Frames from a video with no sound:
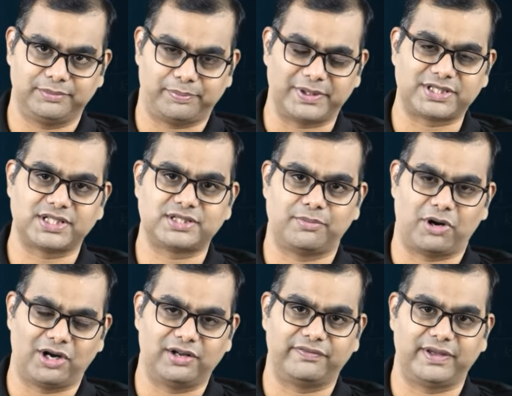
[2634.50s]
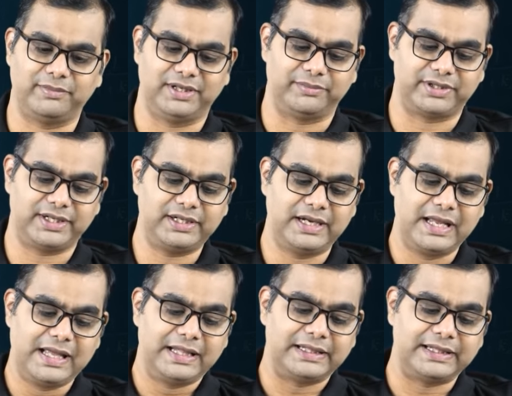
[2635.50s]
purchased a bond of AB Limited,
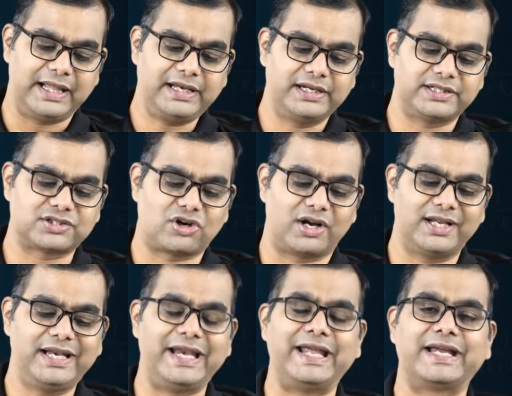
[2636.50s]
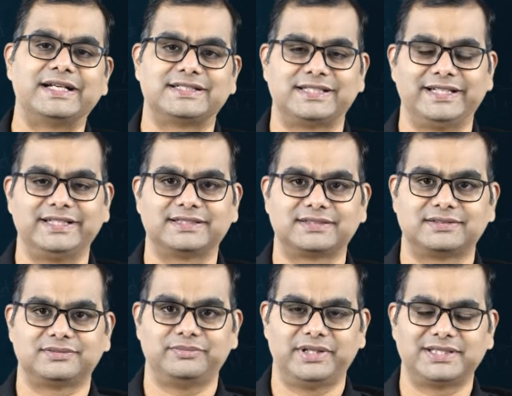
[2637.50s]
then it is called a naked CDS.
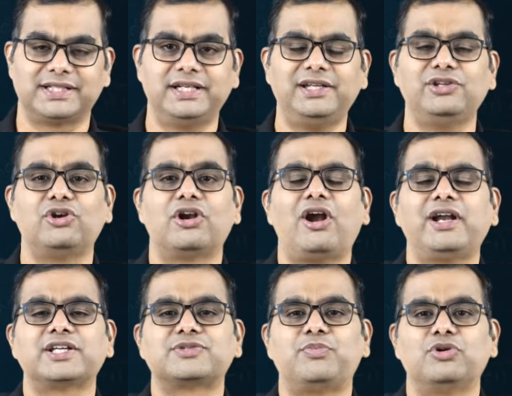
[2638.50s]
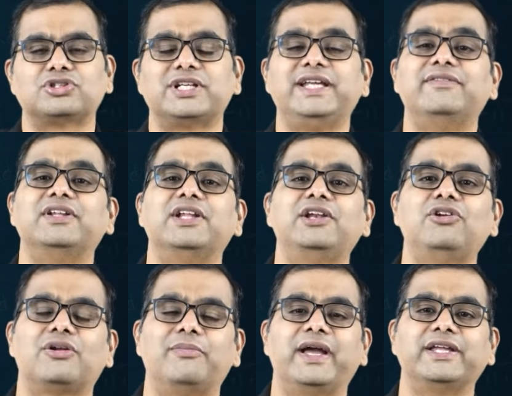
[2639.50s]
Basically, you are not exposed, even then you
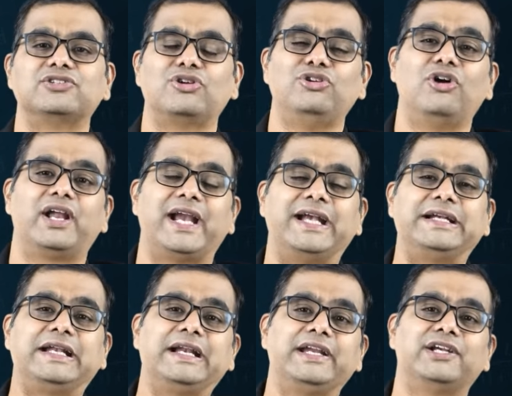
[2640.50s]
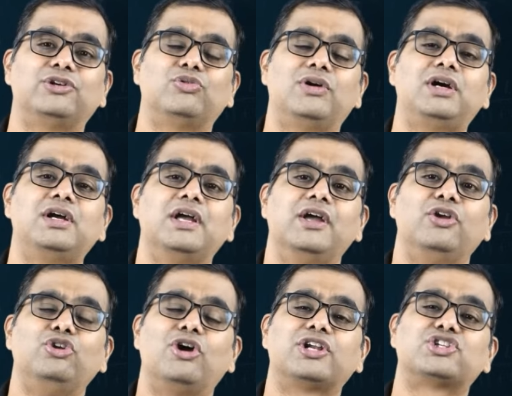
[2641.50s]
are buying. So you are entering into
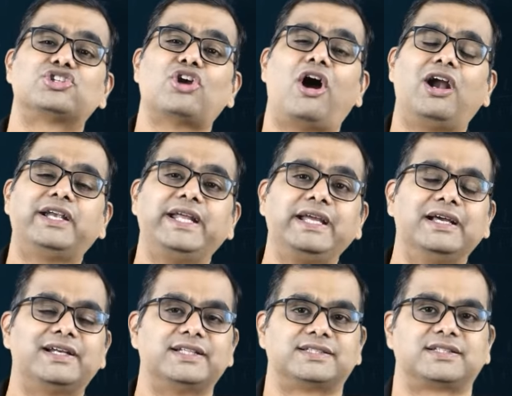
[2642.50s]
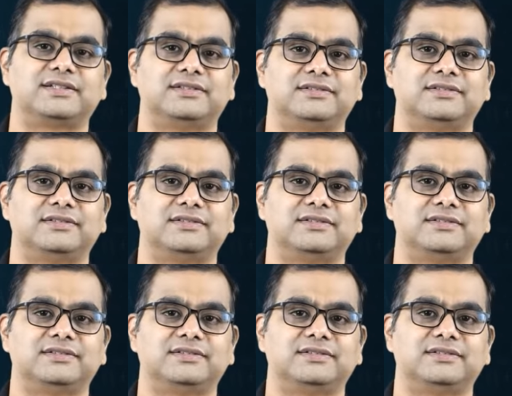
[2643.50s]
you are shorting a risk.